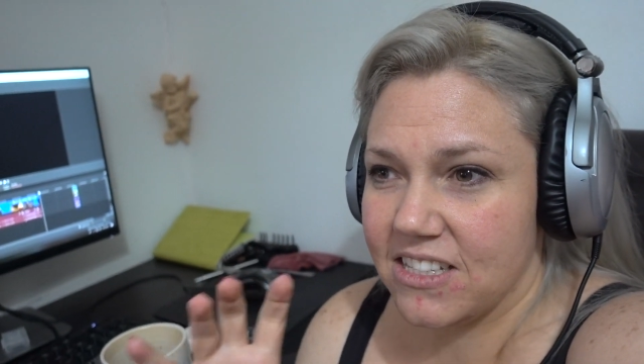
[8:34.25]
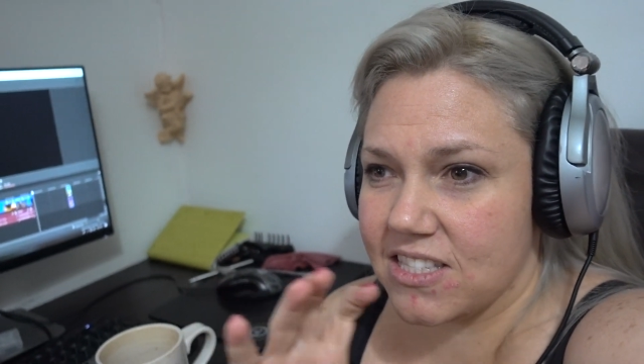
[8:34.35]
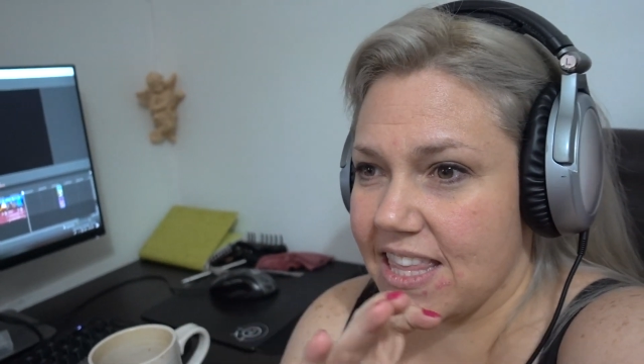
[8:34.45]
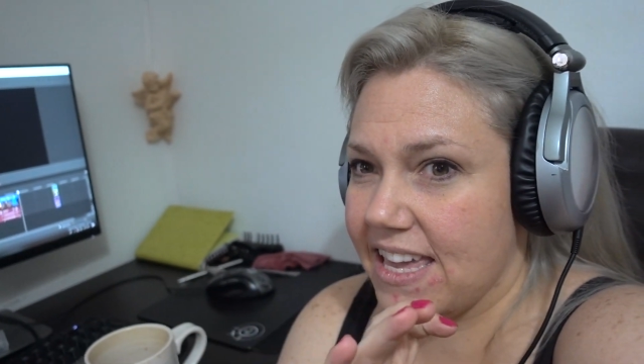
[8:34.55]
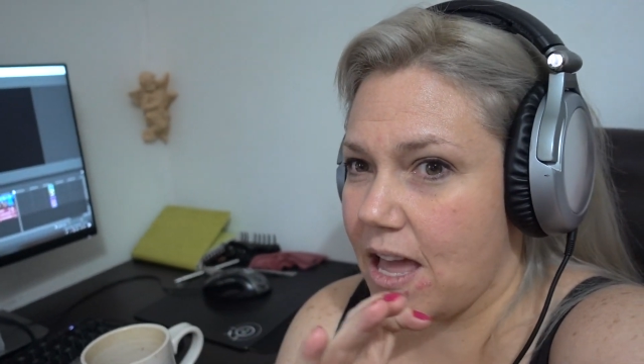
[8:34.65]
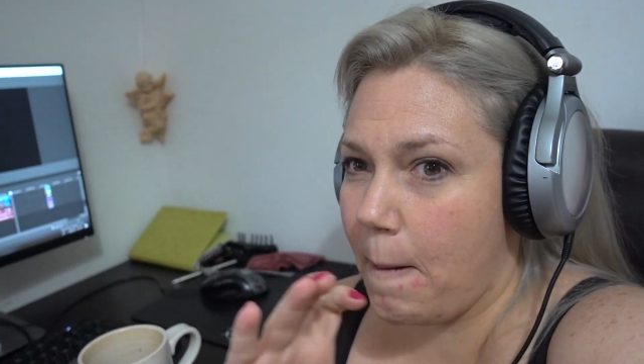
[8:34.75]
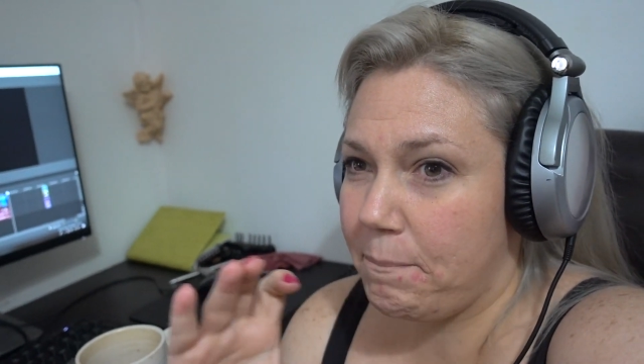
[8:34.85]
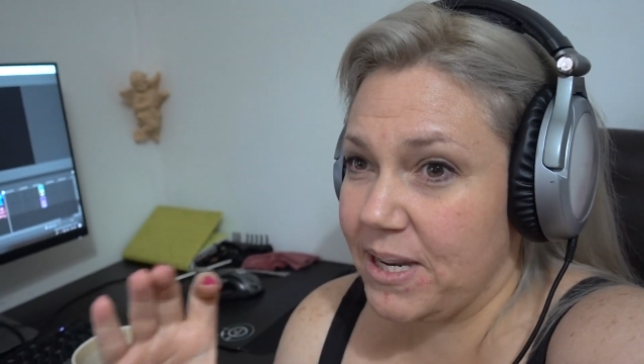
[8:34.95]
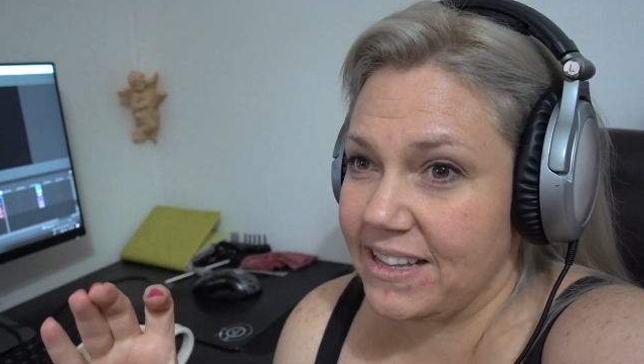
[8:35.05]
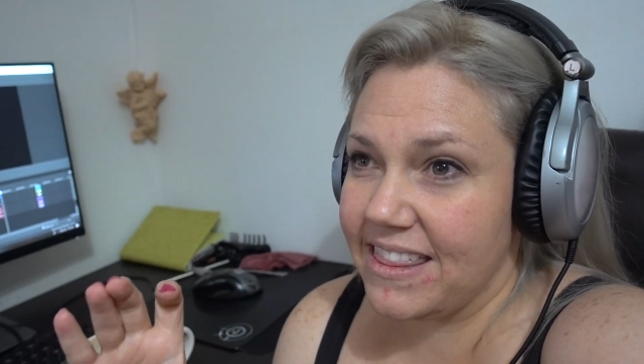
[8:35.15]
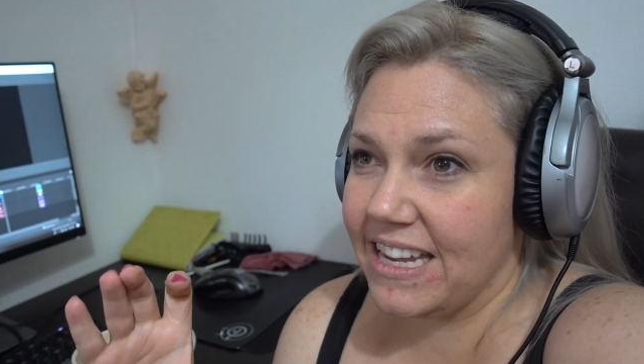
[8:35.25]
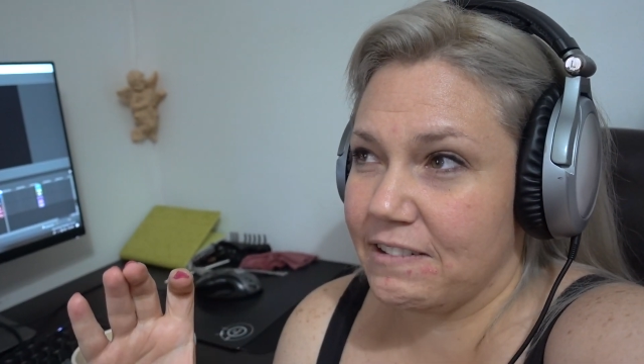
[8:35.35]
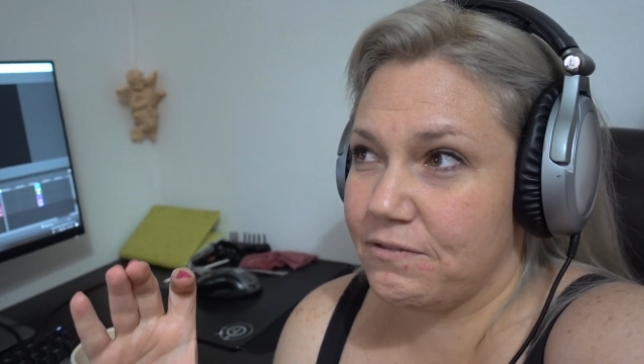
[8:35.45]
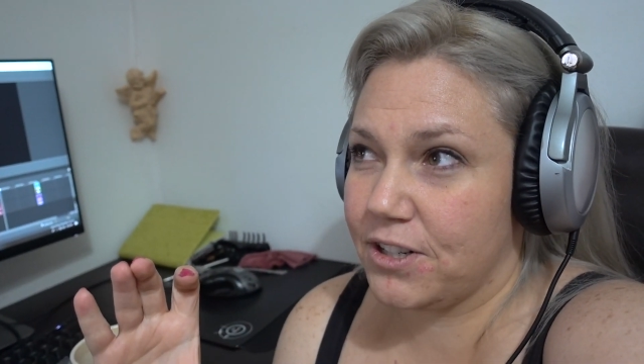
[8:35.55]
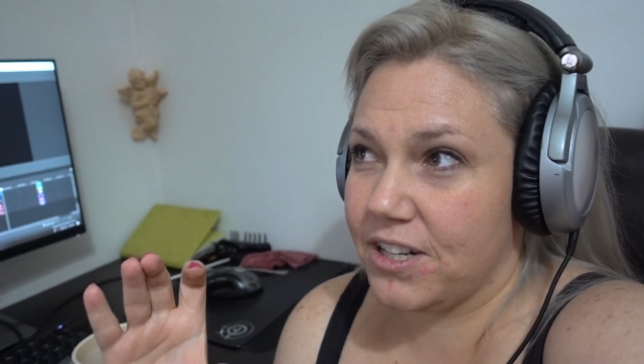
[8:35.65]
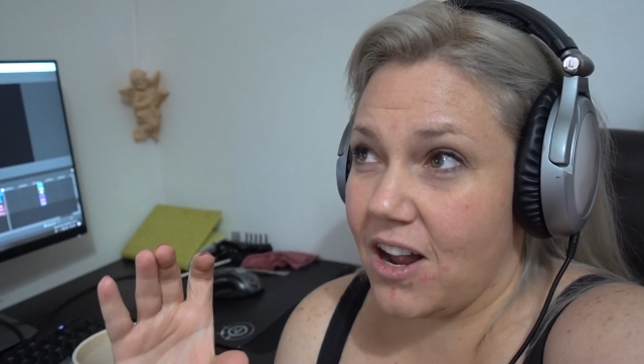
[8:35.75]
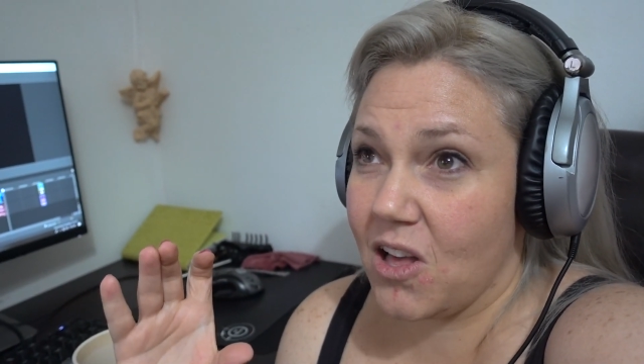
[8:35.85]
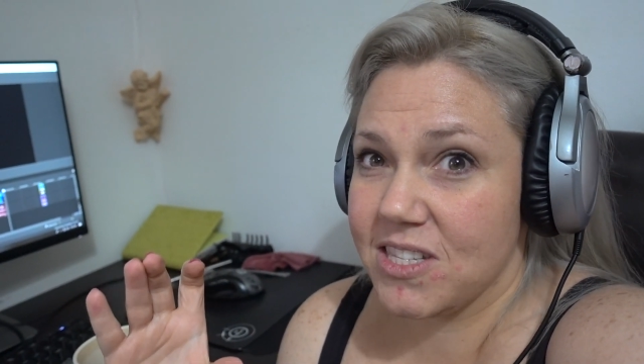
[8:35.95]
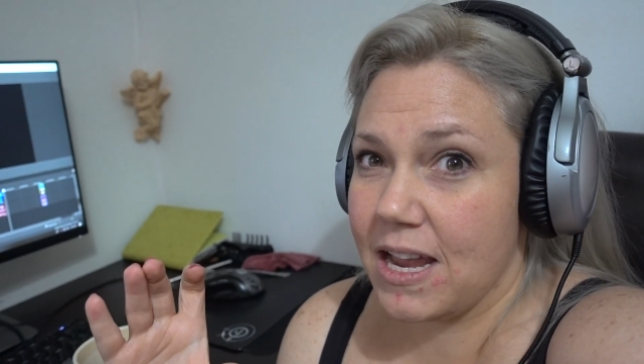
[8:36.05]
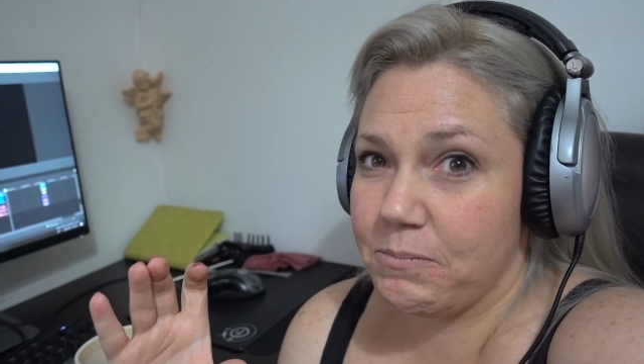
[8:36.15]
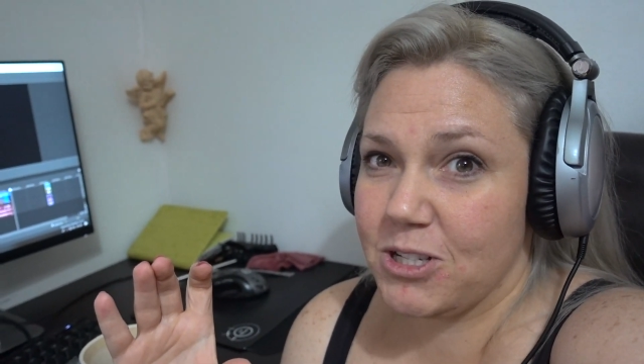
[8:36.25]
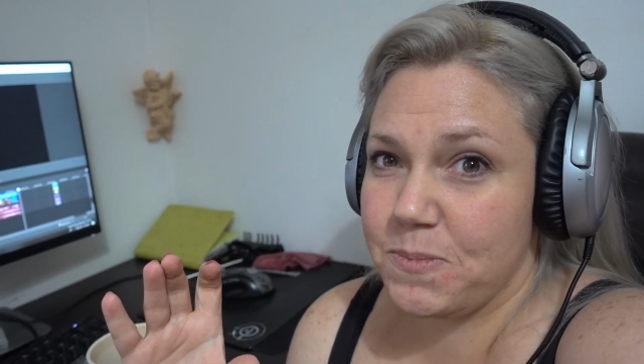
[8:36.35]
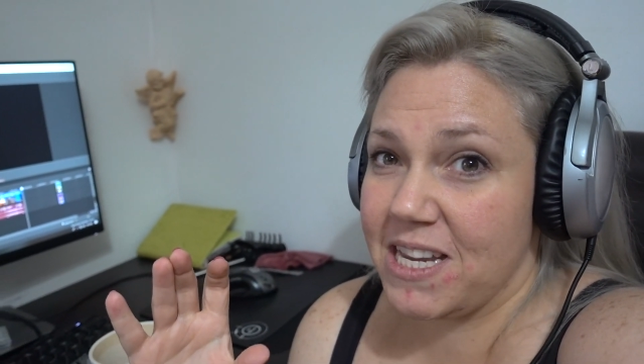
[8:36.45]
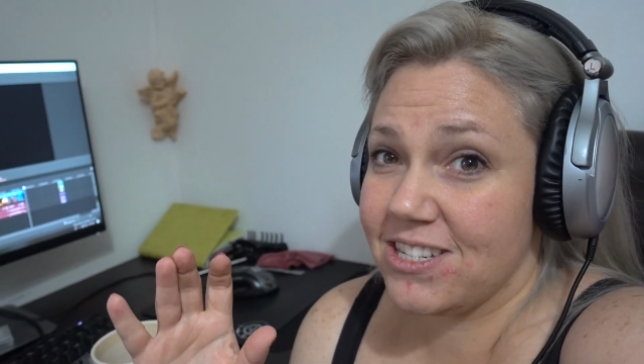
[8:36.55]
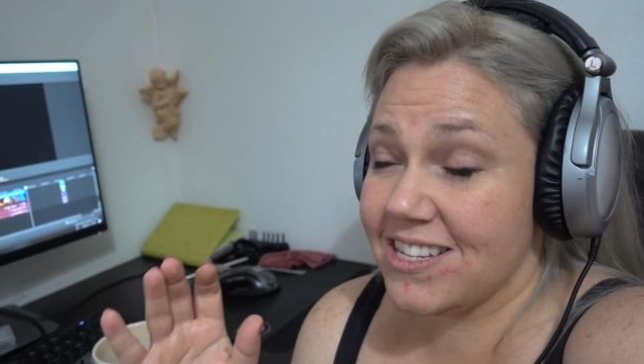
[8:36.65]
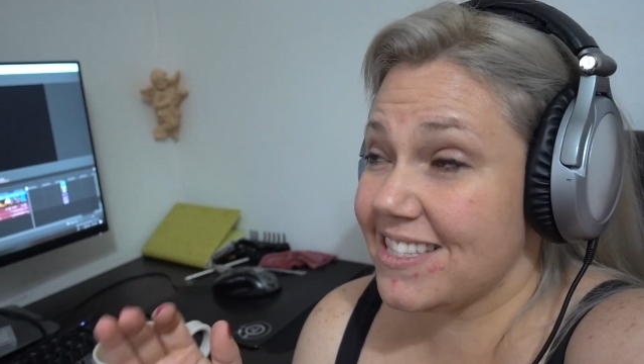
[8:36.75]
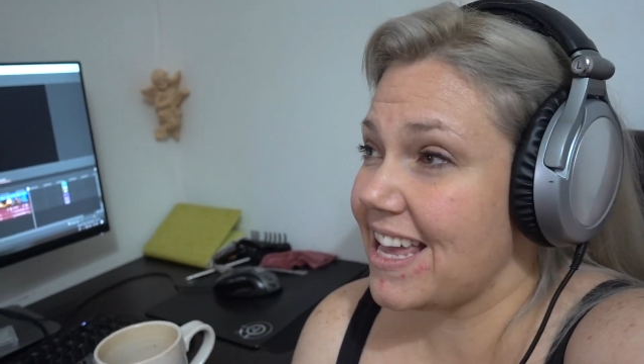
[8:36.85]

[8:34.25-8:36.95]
It's like a big thing for Alzheimer's patients,